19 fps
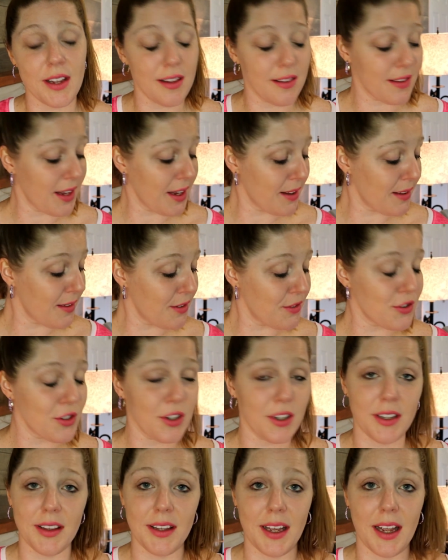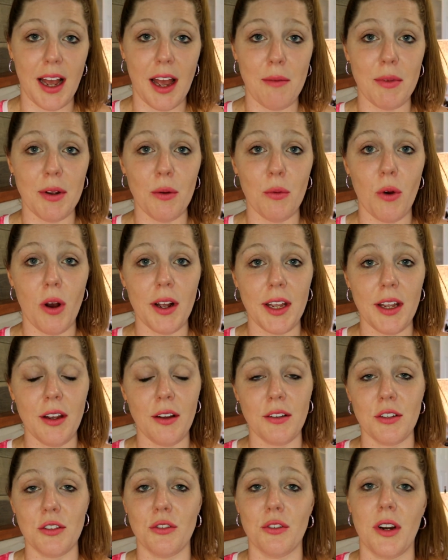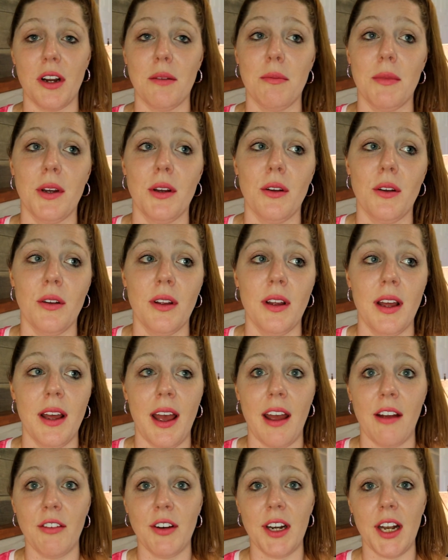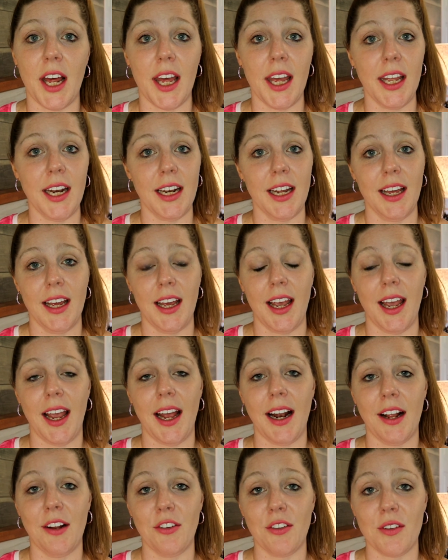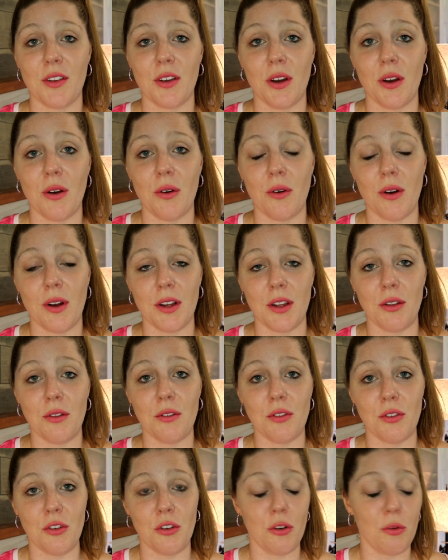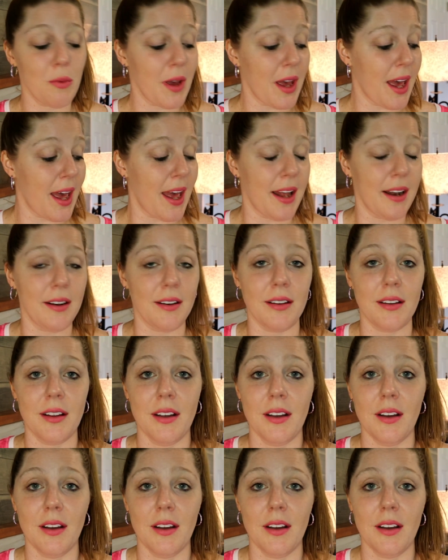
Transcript: It's like such a good thing. I've been walking on the treadmill every night and I just go on YouTube and